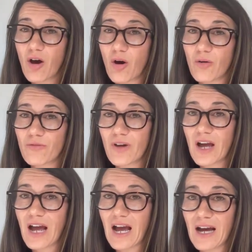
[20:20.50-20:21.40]
of
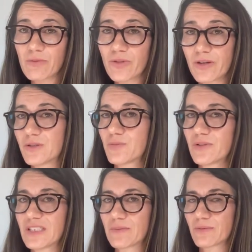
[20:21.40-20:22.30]
how those
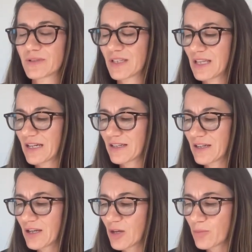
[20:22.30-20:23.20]
principles are
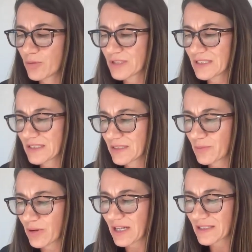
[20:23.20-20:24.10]
then put into
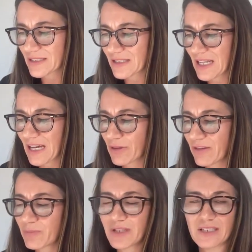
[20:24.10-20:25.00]
practice and how
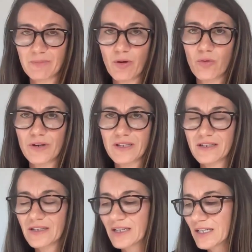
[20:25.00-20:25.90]
they've been
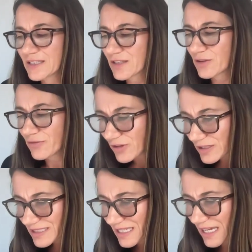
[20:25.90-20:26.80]
deployed. So the
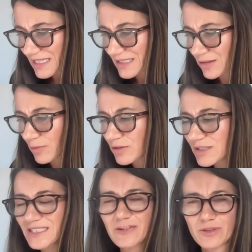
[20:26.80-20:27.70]
first case, so I'm going
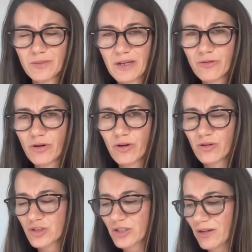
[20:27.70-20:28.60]
to deal with them in
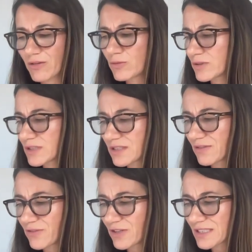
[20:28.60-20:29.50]
chronological order. So
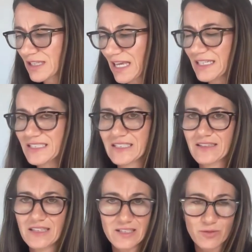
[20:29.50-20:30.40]
the first case,
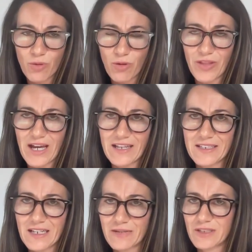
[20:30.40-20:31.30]
and these are all on the
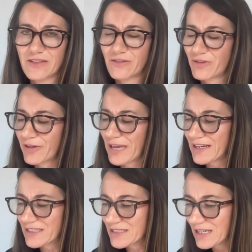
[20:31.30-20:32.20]
handout at the very
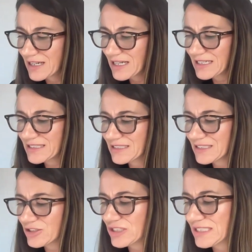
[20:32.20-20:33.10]
end, is
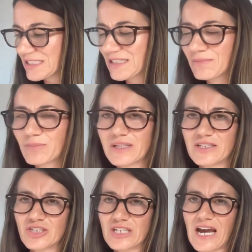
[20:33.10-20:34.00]
EGC and
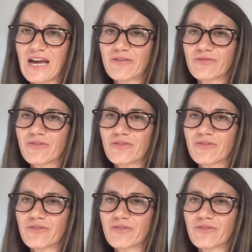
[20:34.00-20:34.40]
PGF.